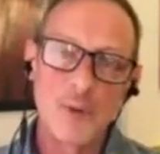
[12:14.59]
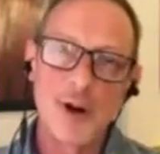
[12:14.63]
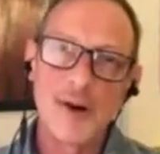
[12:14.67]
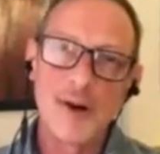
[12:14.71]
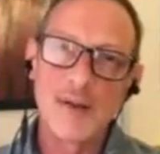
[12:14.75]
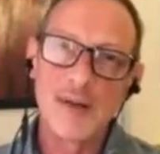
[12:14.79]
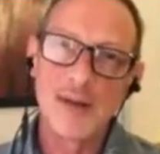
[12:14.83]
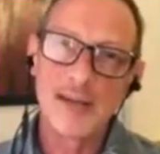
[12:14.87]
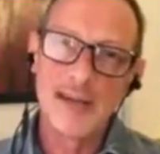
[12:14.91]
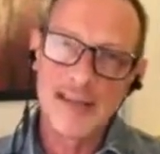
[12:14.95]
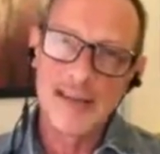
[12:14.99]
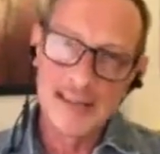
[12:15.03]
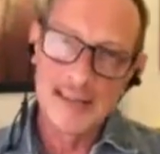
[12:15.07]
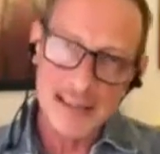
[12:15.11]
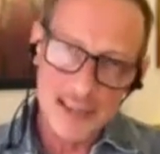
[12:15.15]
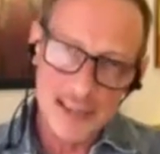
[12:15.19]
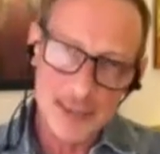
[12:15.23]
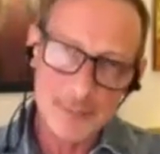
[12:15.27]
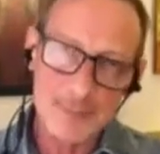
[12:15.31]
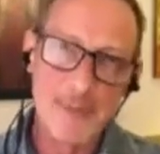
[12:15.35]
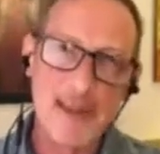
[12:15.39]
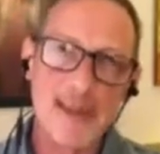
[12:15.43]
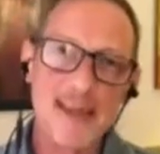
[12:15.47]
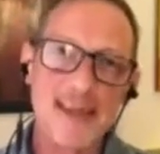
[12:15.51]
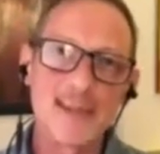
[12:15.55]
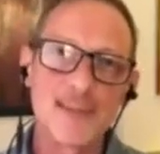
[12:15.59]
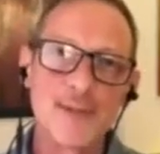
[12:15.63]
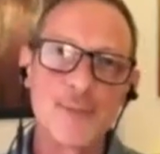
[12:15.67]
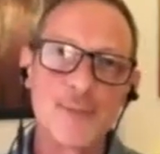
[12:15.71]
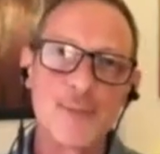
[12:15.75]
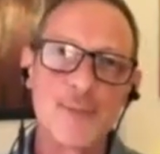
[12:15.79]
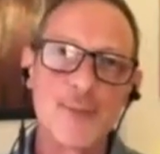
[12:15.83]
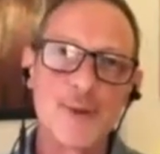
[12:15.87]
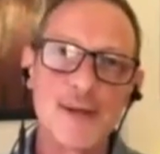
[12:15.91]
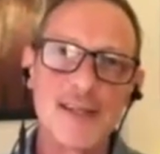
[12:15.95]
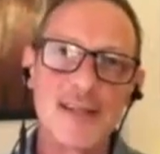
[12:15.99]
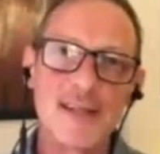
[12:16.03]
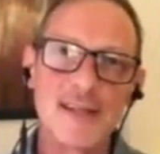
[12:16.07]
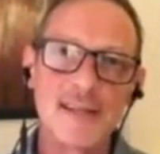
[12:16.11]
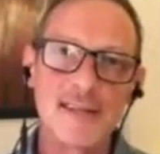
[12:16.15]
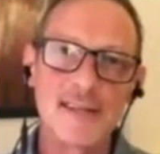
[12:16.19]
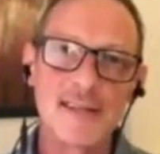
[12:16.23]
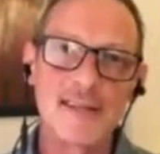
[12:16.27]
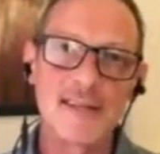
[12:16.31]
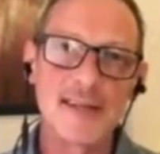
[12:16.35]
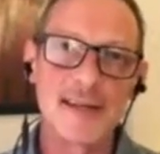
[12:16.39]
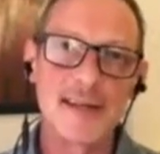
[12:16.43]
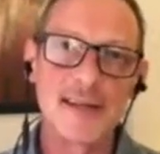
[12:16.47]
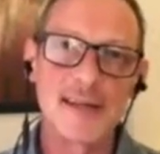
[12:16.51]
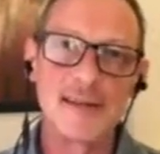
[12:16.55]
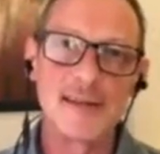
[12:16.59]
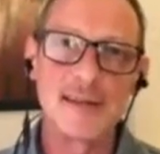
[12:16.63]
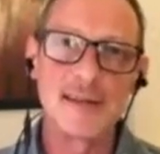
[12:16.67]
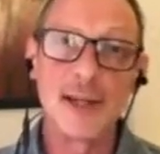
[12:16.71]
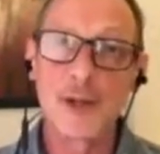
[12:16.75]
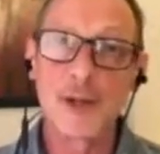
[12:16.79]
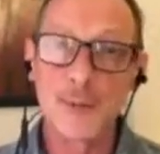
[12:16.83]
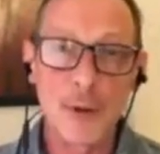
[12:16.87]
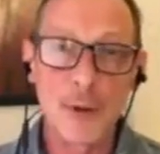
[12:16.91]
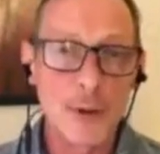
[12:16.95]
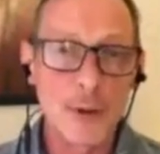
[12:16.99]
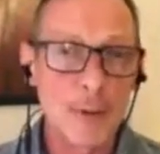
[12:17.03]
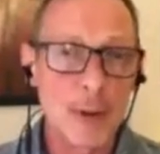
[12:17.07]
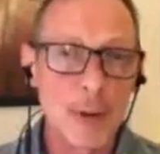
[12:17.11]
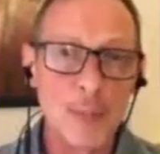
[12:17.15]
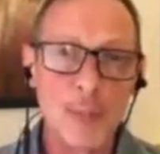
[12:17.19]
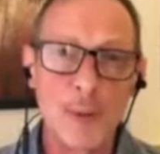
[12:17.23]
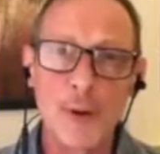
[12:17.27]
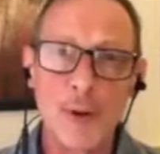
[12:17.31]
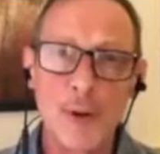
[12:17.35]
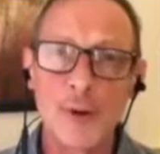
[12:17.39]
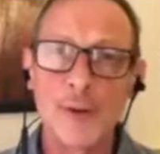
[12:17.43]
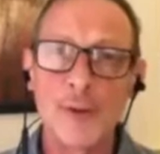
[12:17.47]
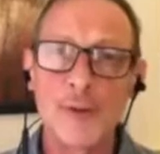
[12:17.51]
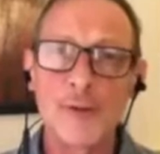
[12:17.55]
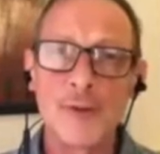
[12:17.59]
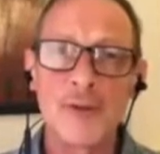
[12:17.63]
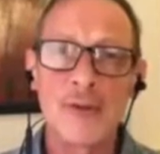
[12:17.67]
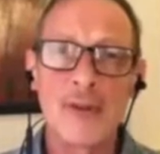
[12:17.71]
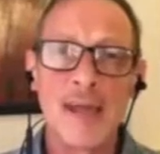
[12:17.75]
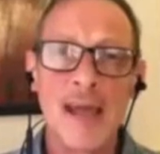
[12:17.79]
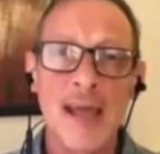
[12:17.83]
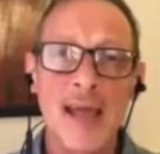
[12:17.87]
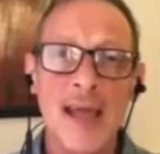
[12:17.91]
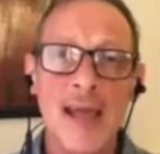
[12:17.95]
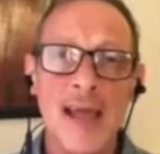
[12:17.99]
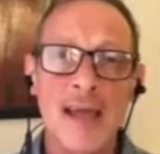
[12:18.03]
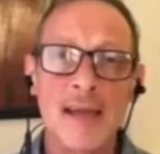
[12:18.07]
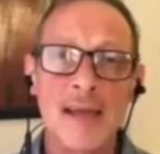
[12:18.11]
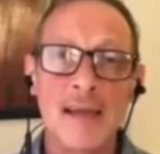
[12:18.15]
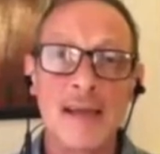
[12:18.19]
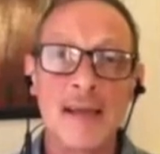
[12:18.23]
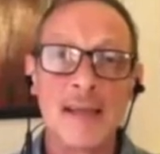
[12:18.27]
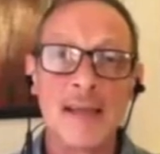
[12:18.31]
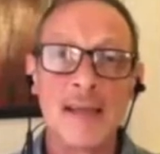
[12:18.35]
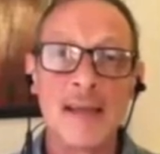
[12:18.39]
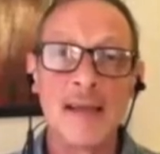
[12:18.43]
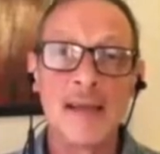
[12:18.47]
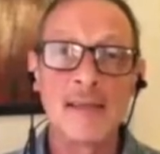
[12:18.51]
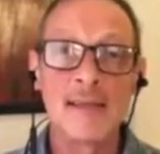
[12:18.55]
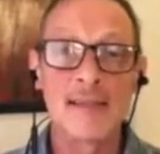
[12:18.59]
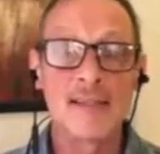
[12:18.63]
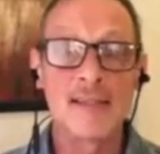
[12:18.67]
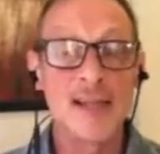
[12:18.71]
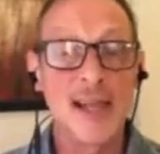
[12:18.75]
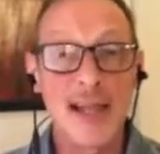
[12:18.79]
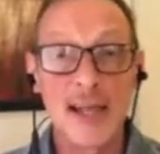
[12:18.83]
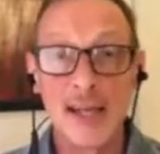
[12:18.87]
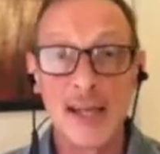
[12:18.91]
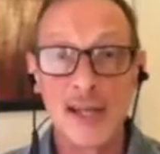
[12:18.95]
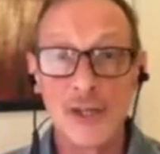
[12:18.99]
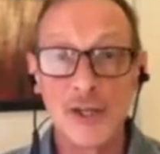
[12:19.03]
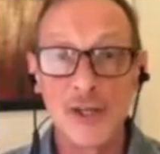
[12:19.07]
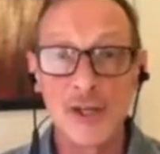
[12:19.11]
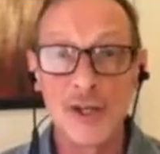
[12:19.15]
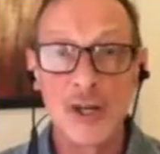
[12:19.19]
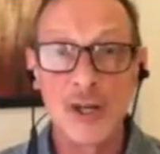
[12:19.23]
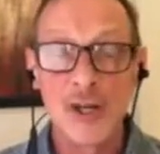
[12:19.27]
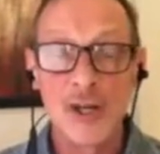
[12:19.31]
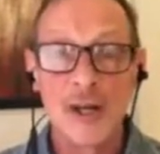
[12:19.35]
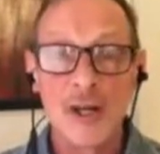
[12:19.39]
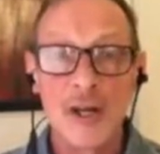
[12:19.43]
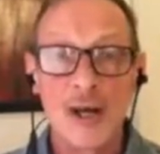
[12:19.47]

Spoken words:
where his space was the literary world and the stage